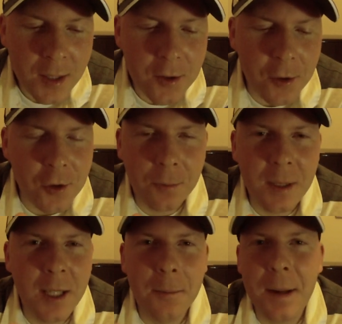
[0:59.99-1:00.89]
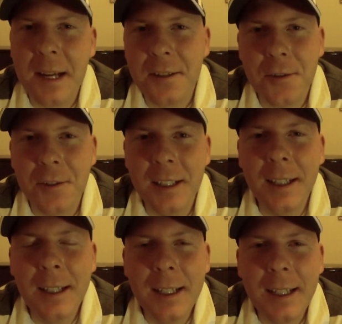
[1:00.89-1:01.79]
Social Media
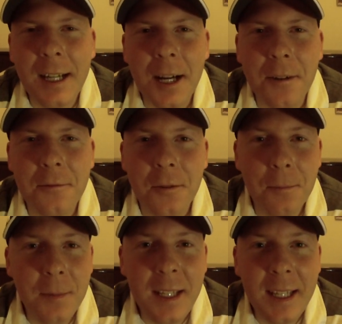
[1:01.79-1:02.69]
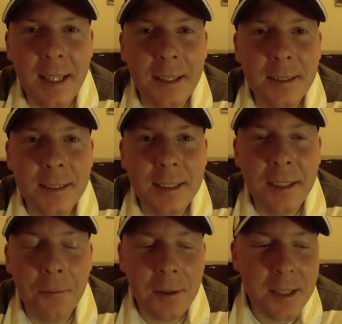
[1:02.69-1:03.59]
Mastery. For me,
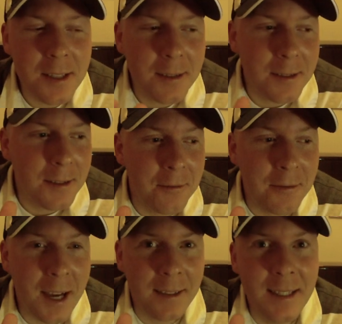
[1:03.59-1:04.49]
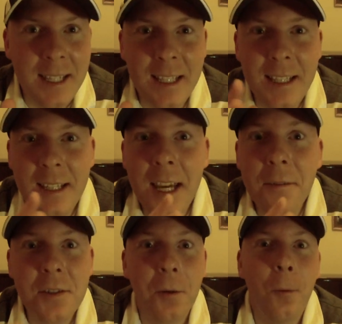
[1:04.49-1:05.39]
it wasn't fact that he
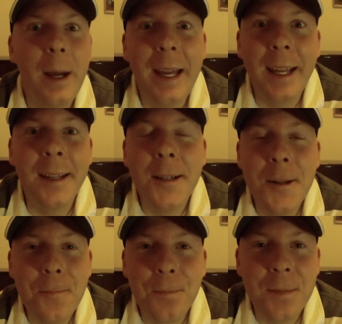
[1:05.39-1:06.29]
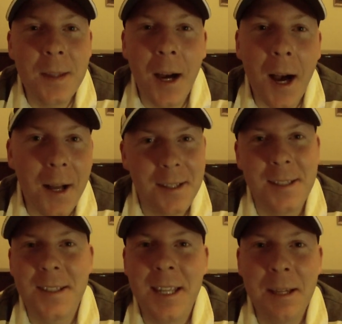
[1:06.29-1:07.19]
gives away the
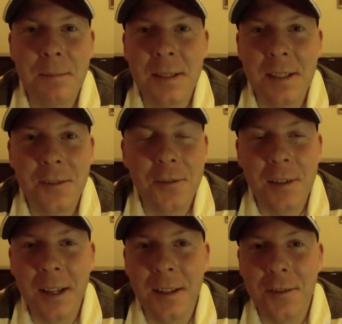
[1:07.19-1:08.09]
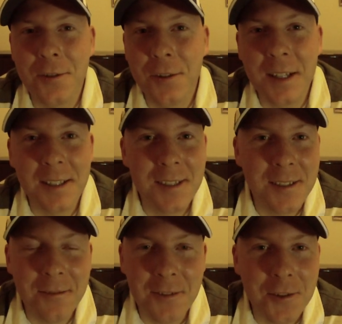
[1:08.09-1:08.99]
hottest tips and
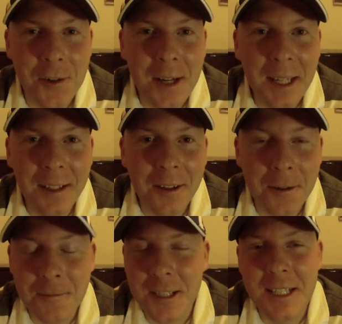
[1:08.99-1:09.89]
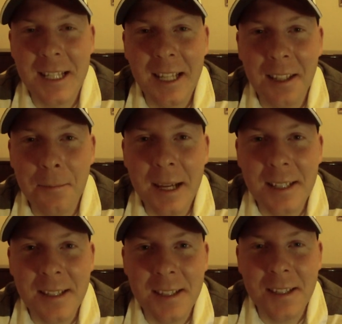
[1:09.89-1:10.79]
tricks of the trade on almost a daily
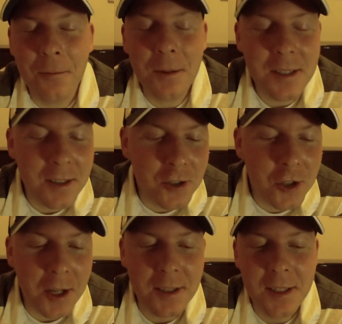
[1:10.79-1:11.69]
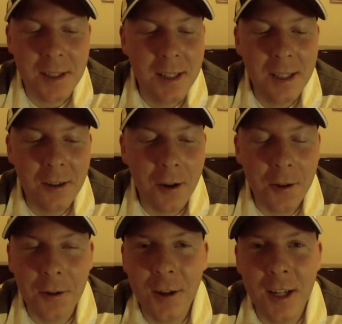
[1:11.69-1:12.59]
basis. It wasn't just all
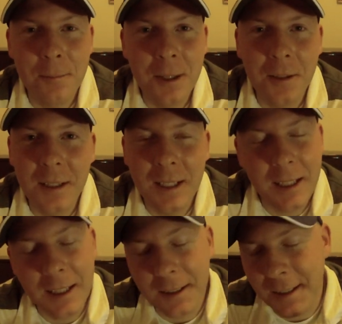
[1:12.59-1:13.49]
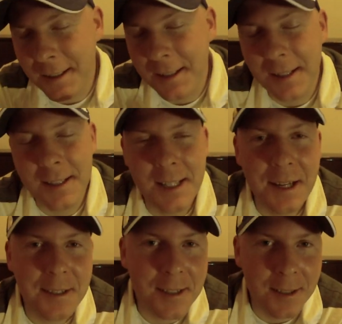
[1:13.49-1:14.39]
the credibility and his
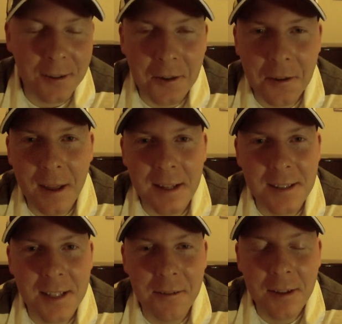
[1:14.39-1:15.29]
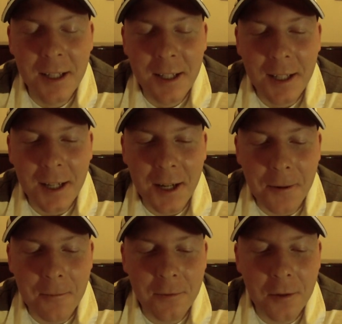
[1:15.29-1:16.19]
success and all that stuff.
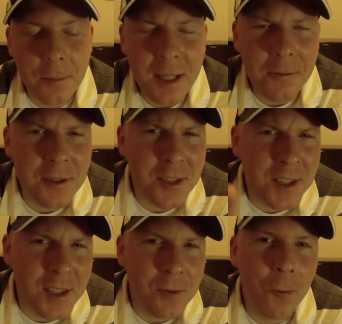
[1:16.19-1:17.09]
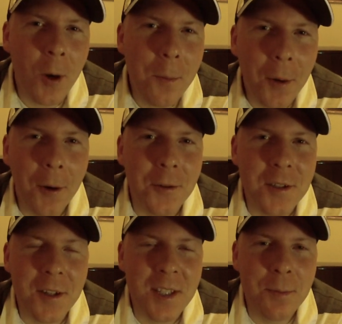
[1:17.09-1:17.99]
For me, it was just this one
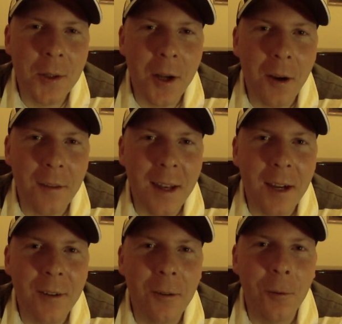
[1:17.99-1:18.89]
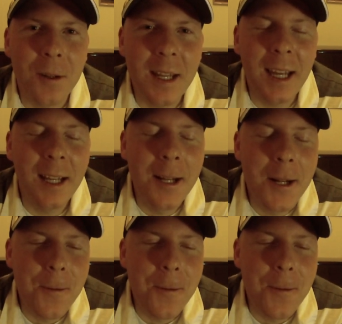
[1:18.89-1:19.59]
post on his blog that I read one day